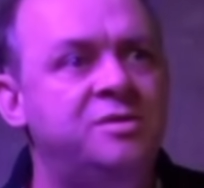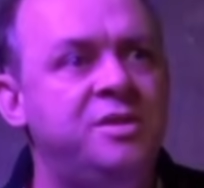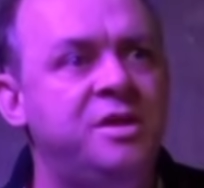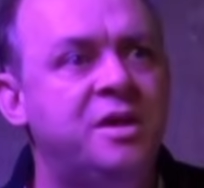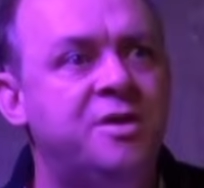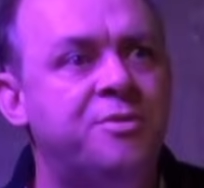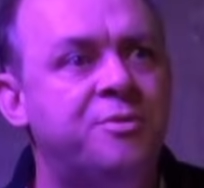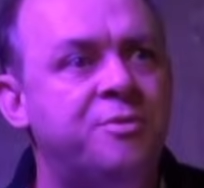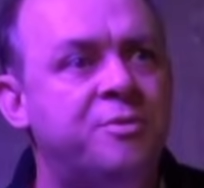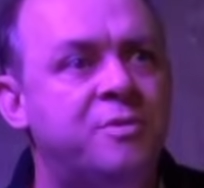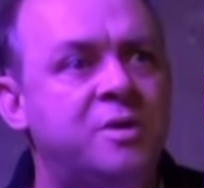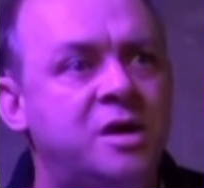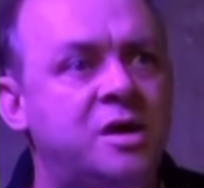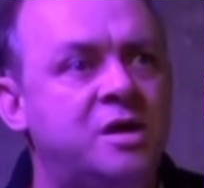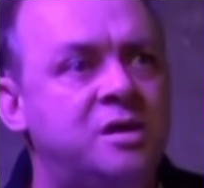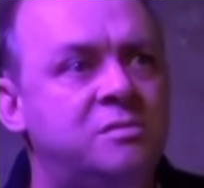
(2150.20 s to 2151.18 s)
the other
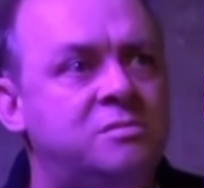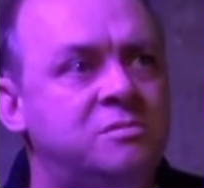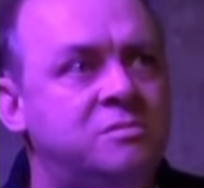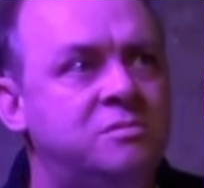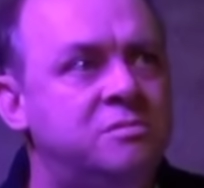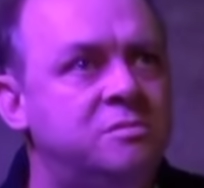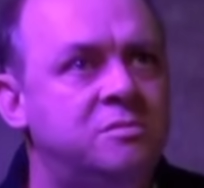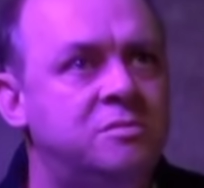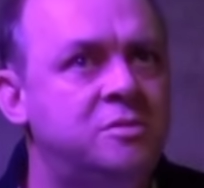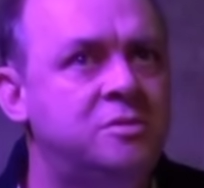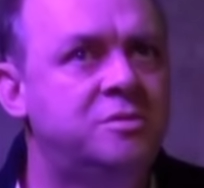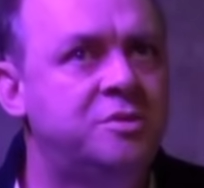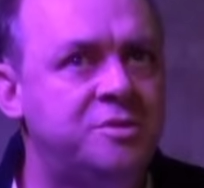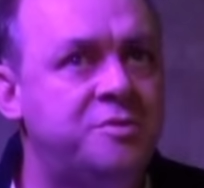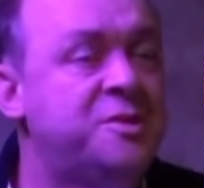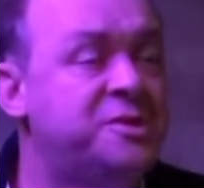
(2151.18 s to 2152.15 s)
uh,
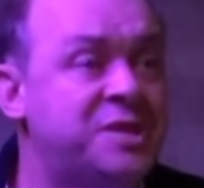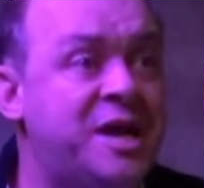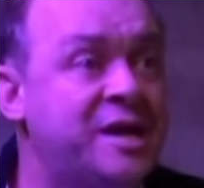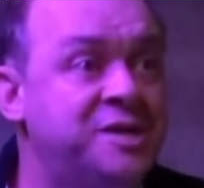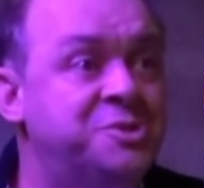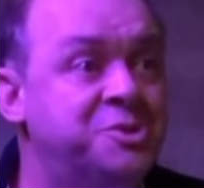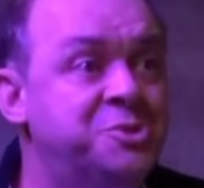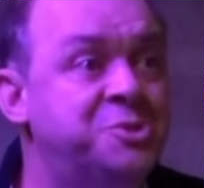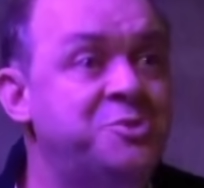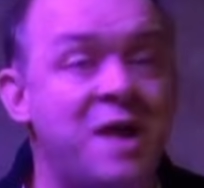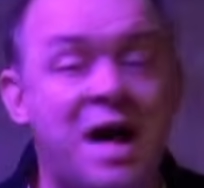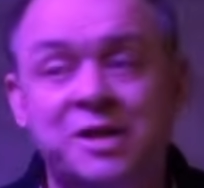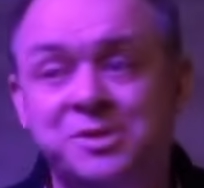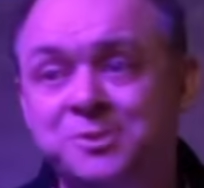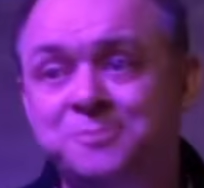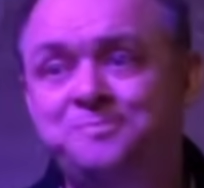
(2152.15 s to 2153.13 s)
the sciences do
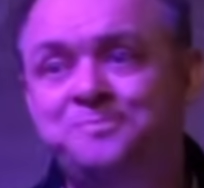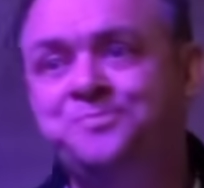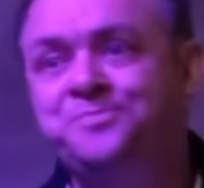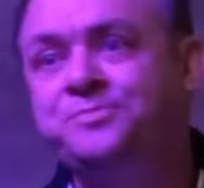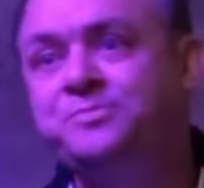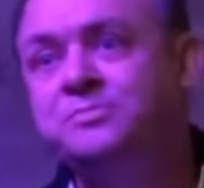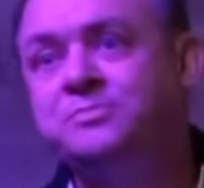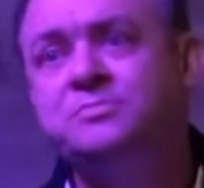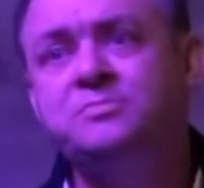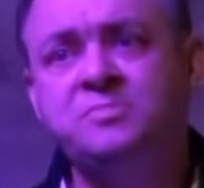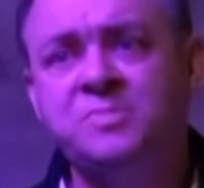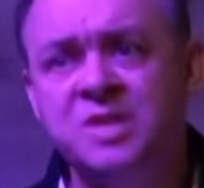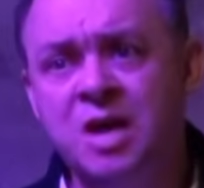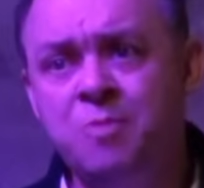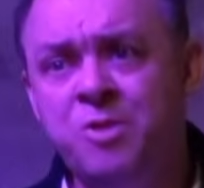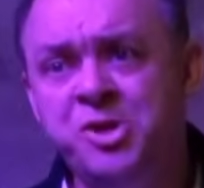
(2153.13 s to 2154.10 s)
not.
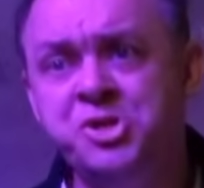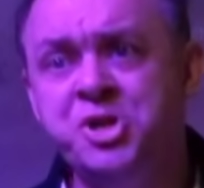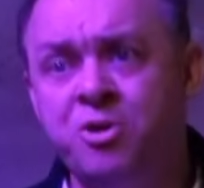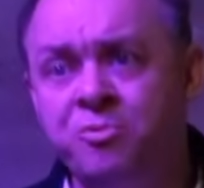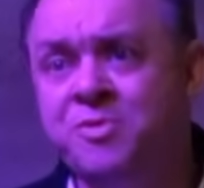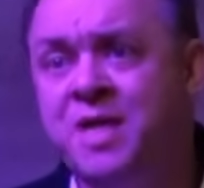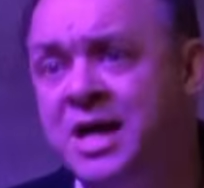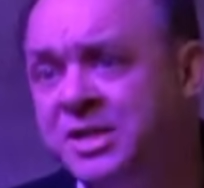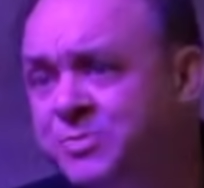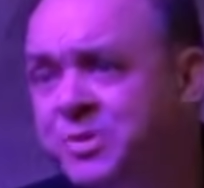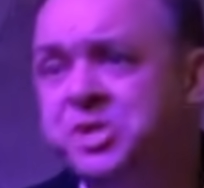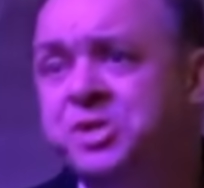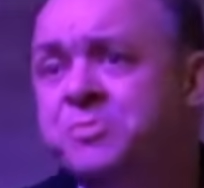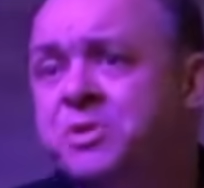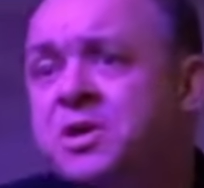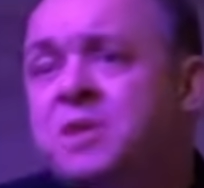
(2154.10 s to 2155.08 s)
And we should own that.
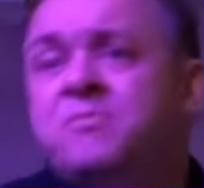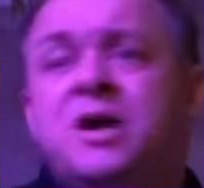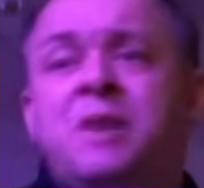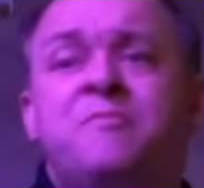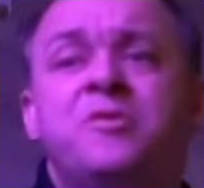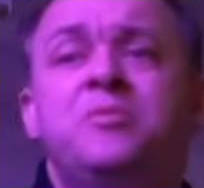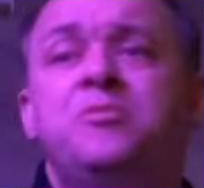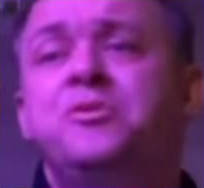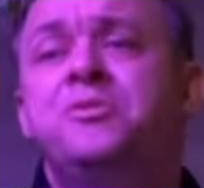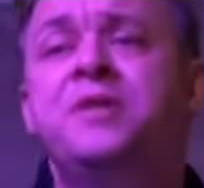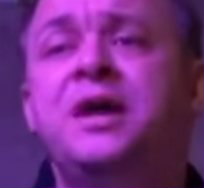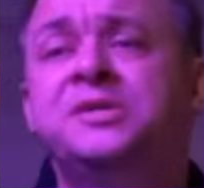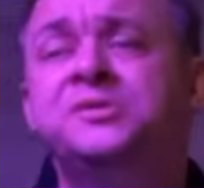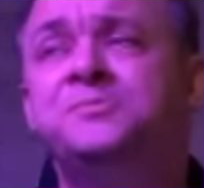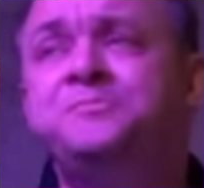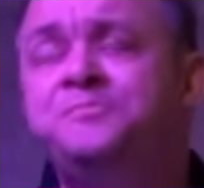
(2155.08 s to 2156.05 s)
We should become comfortable with
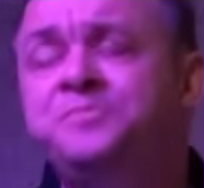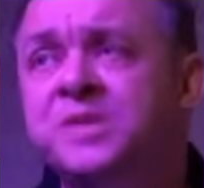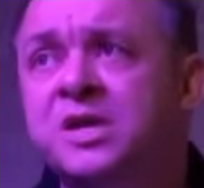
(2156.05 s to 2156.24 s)
that.